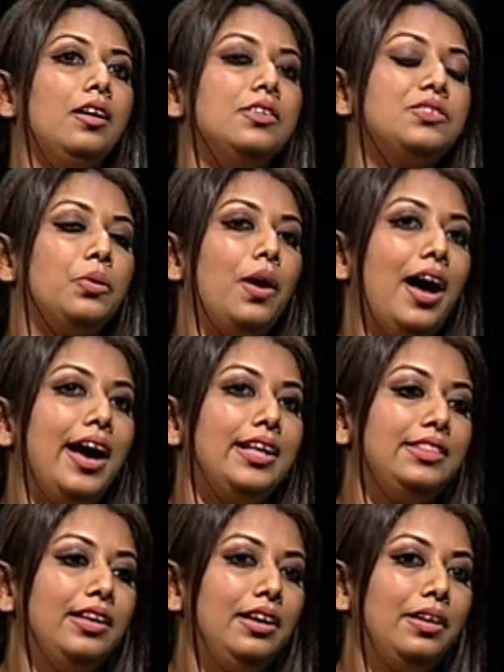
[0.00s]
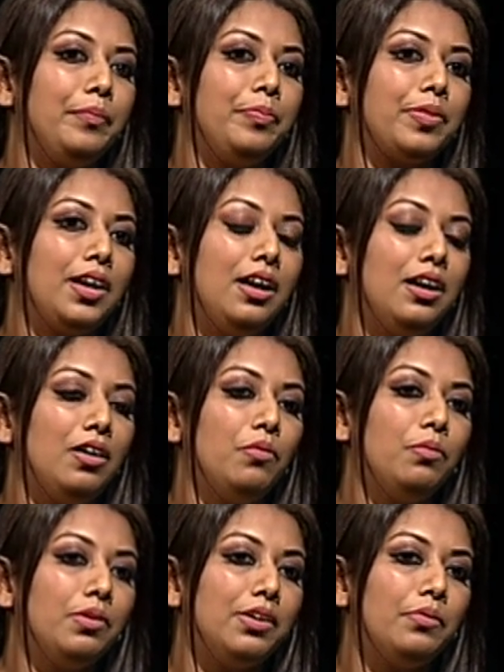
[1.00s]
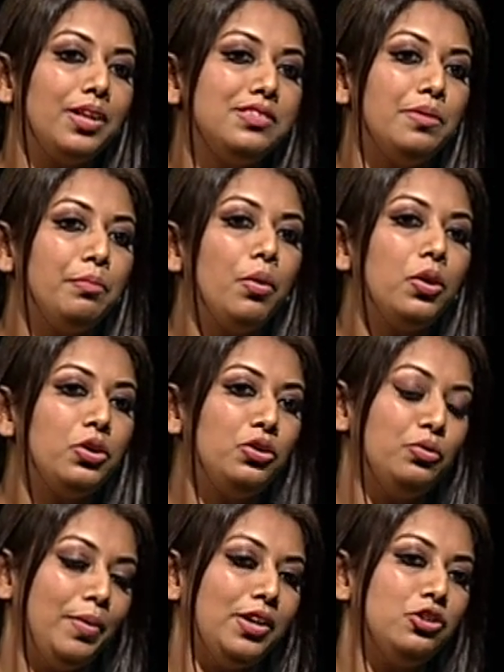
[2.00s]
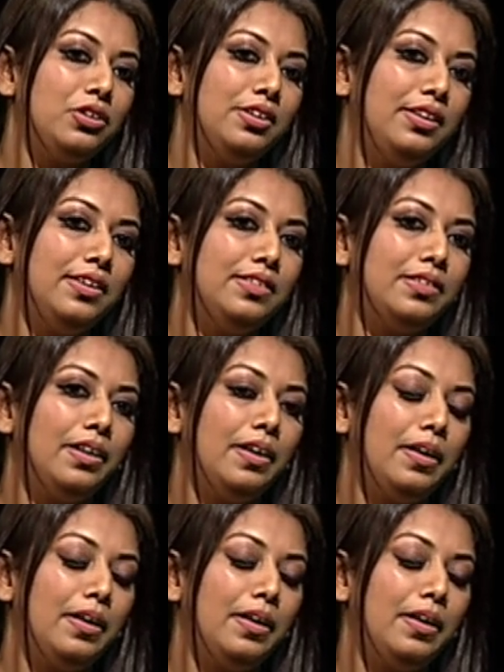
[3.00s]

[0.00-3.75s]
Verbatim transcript: So I think what's important to mention is,